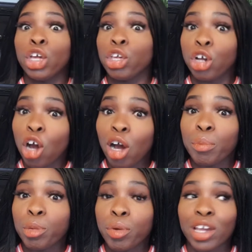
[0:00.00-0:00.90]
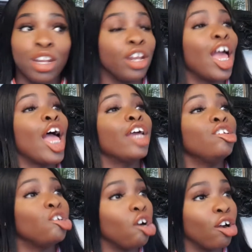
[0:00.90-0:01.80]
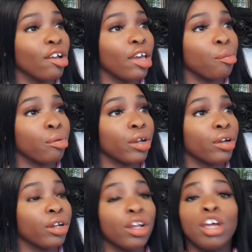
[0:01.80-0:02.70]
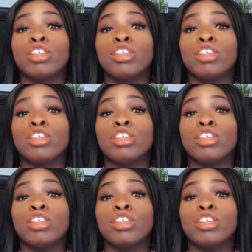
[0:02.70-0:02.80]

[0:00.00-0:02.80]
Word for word: you can't be pregnant and you can't get pregnant.